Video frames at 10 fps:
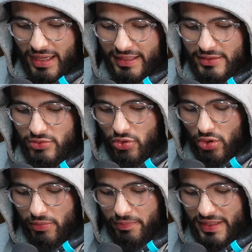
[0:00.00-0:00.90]
And then
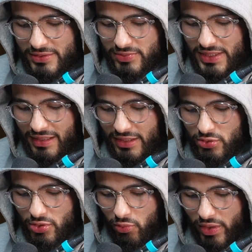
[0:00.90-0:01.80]
but that's what I'm saying. Like
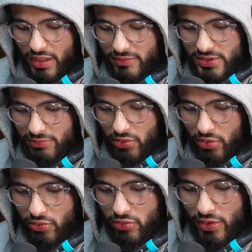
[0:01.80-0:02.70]
you could wake up
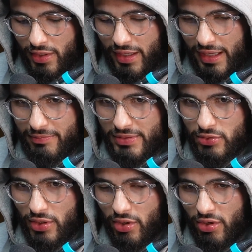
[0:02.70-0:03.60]
tomorrow and be
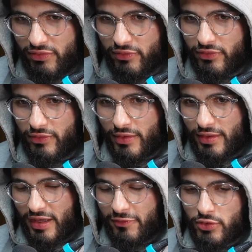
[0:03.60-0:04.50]
good at half of.
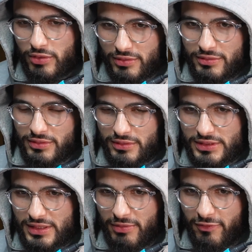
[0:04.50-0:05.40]
If you're a
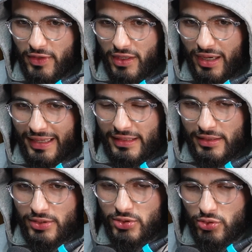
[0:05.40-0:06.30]
semi-fit guy,
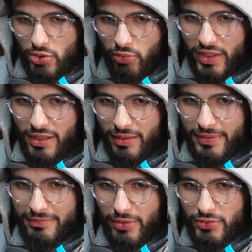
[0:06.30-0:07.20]
you could wake up
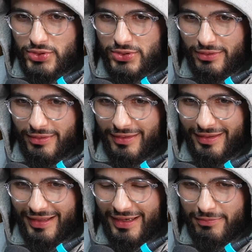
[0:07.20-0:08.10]
in most
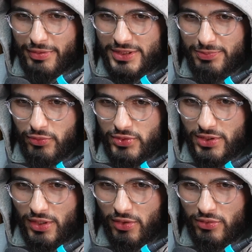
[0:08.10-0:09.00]
Olympic sports
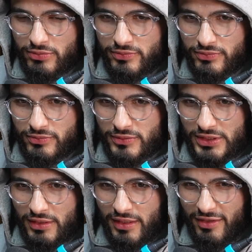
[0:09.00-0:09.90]
and go,
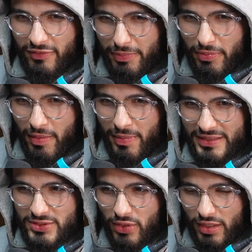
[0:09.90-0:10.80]
if I put my
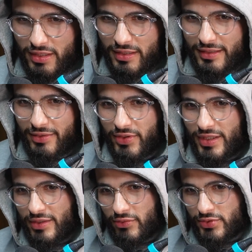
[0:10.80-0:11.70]
mind to it, I could get there in a
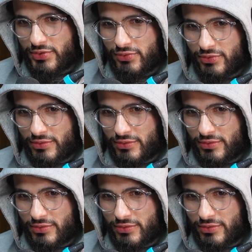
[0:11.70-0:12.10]
year or two.